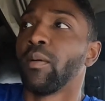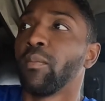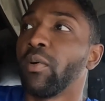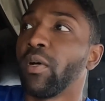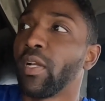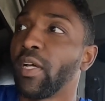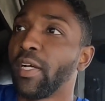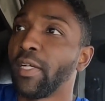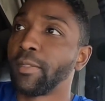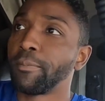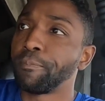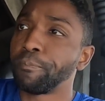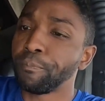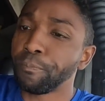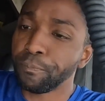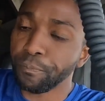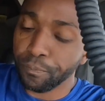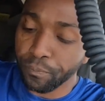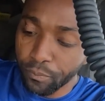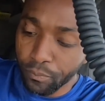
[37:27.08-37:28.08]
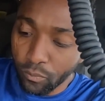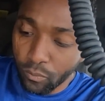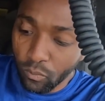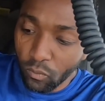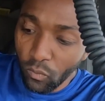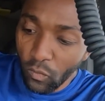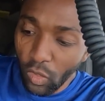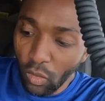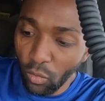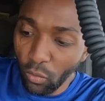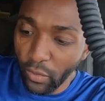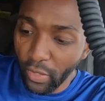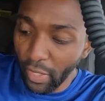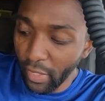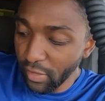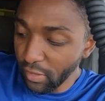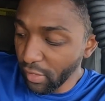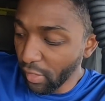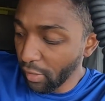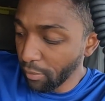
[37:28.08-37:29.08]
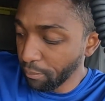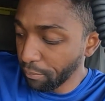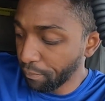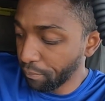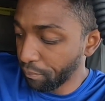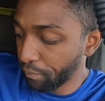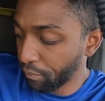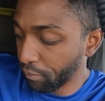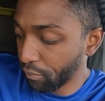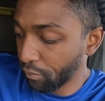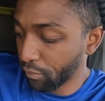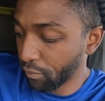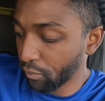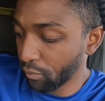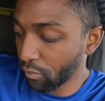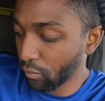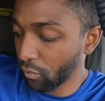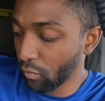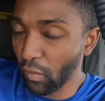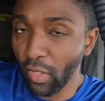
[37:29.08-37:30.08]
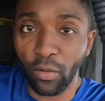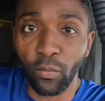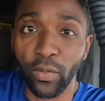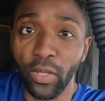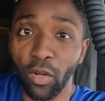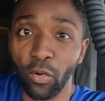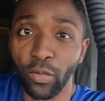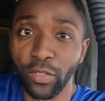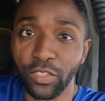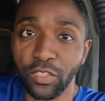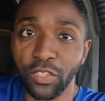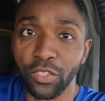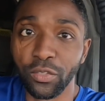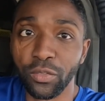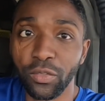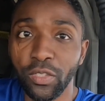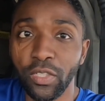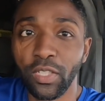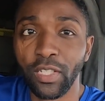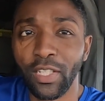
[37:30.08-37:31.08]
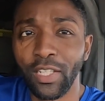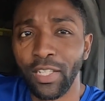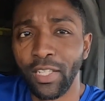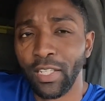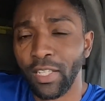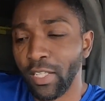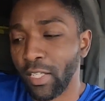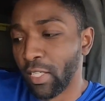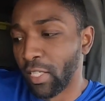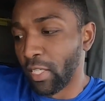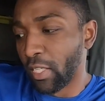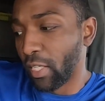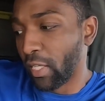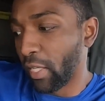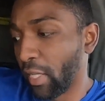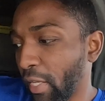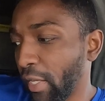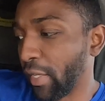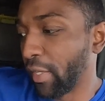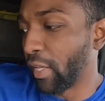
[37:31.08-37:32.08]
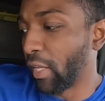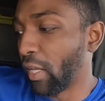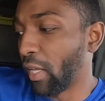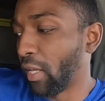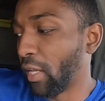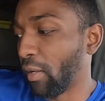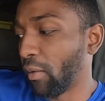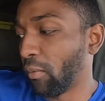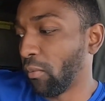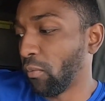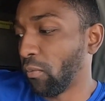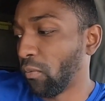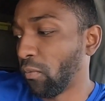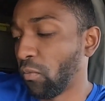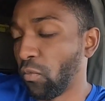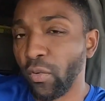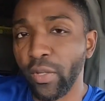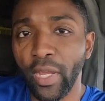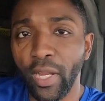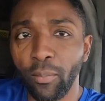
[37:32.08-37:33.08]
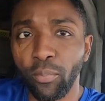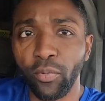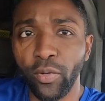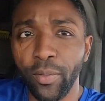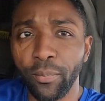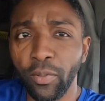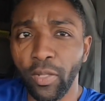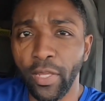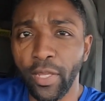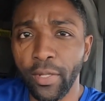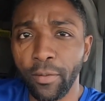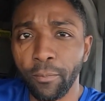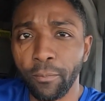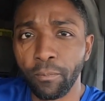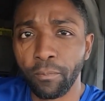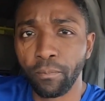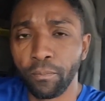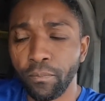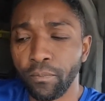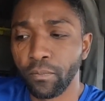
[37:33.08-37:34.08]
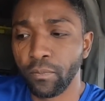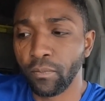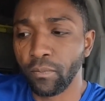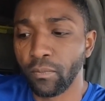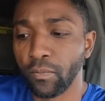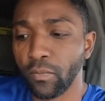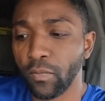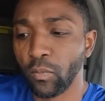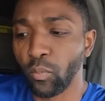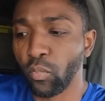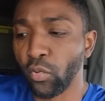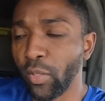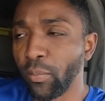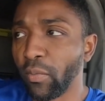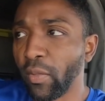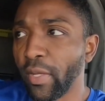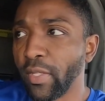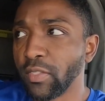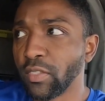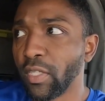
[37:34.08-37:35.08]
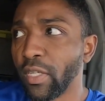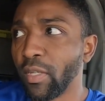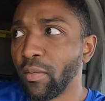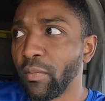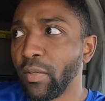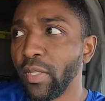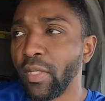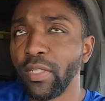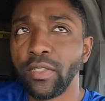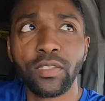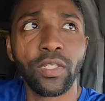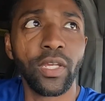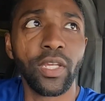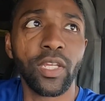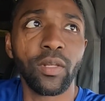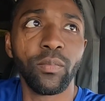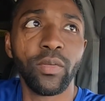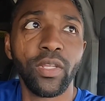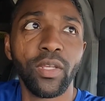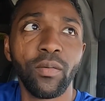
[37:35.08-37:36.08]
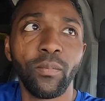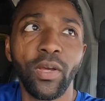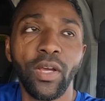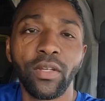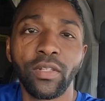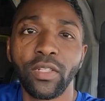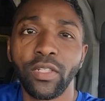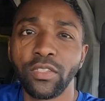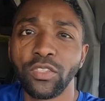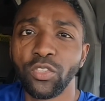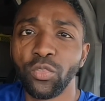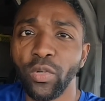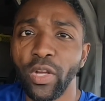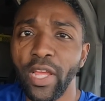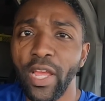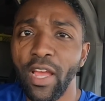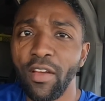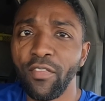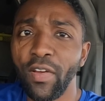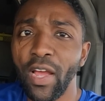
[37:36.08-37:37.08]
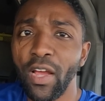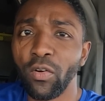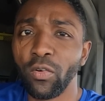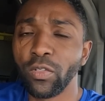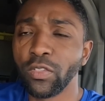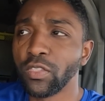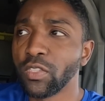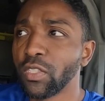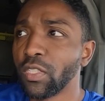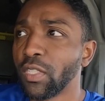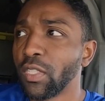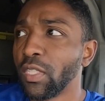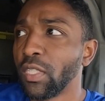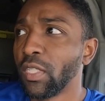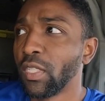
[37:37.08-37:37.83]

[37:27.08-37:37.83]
But we got it done, like we always do. And we got a pre-plan. Pre-plan's gonna be taking me about 2.5 hours